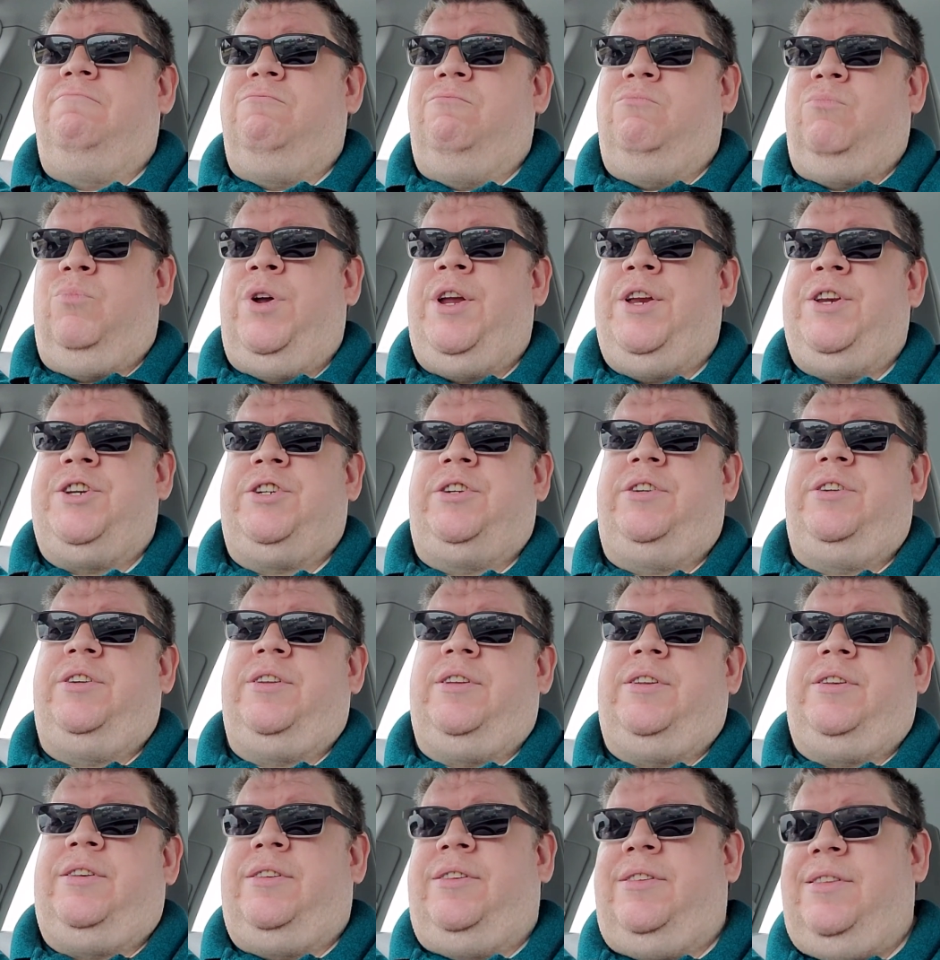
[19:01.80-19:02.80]
region,
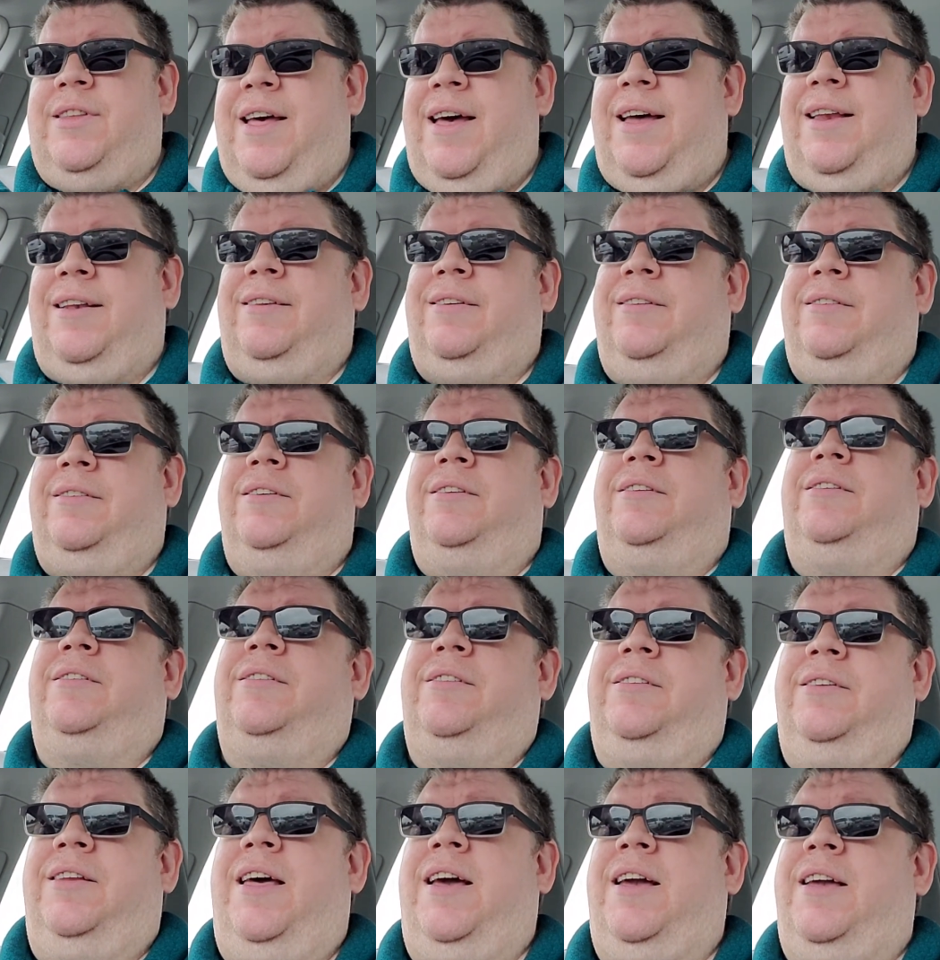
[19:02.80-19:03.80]
and that
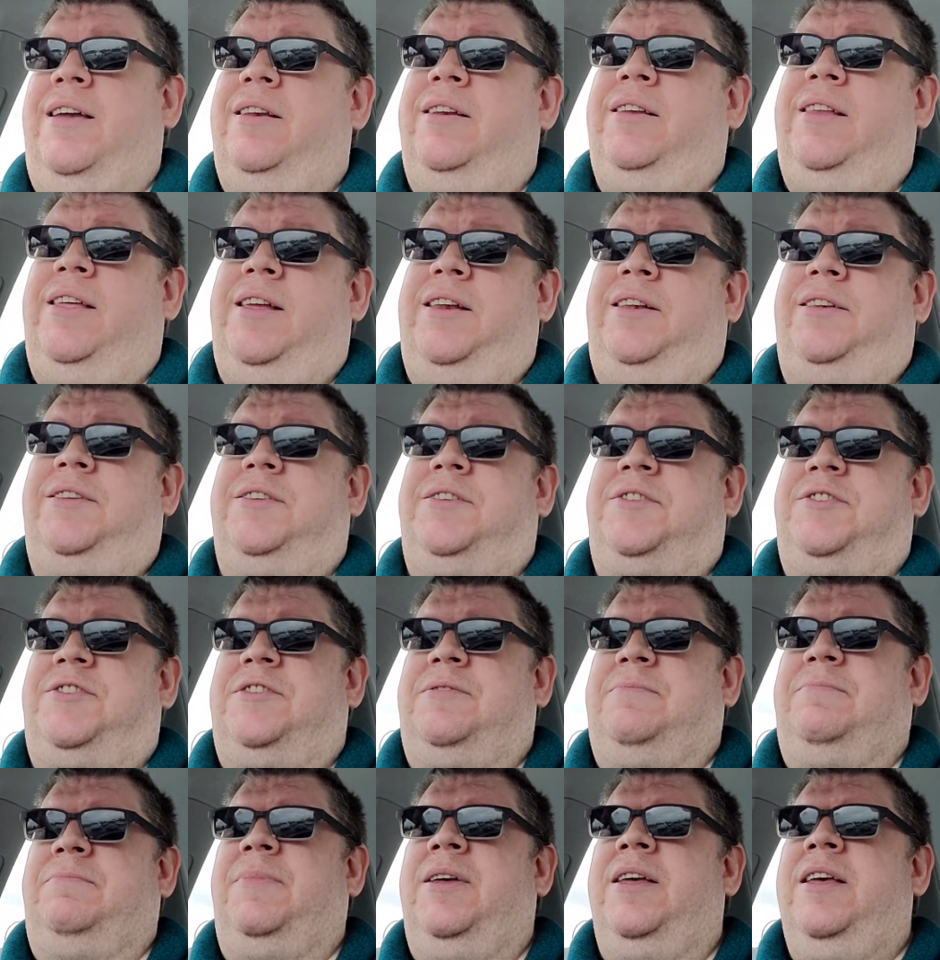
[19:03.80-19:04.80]
can lead to
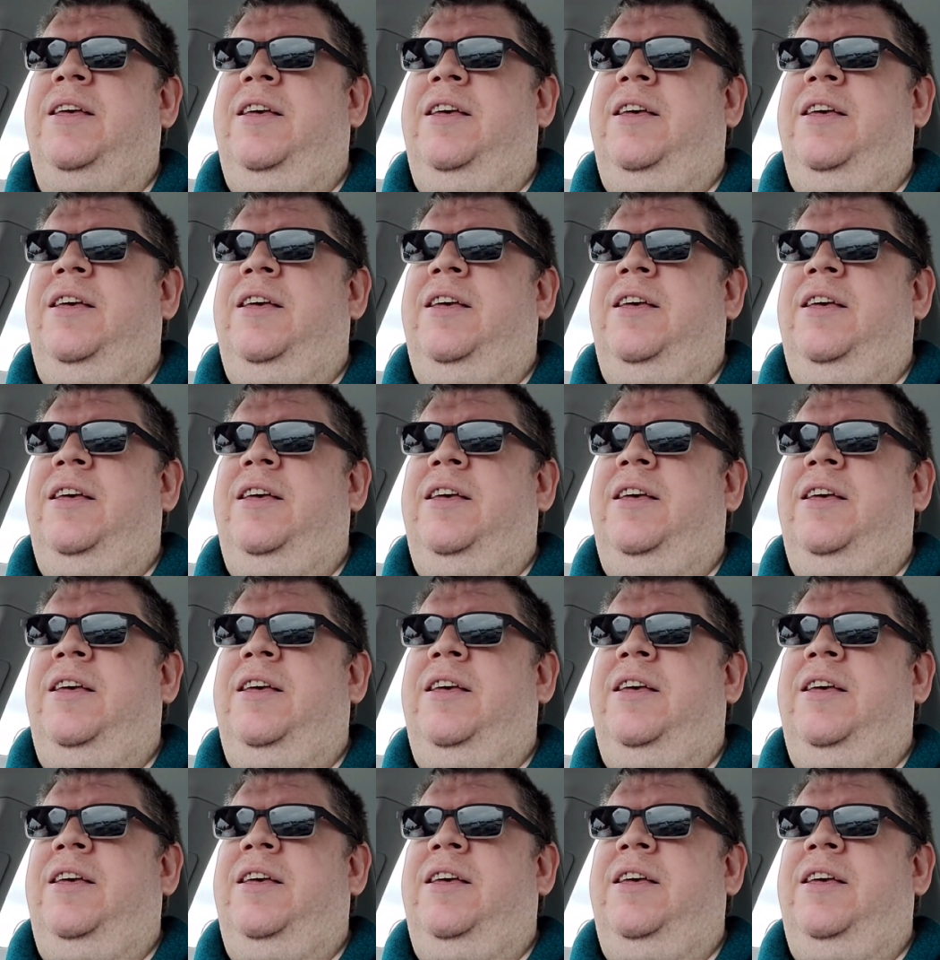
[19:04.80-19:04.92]
some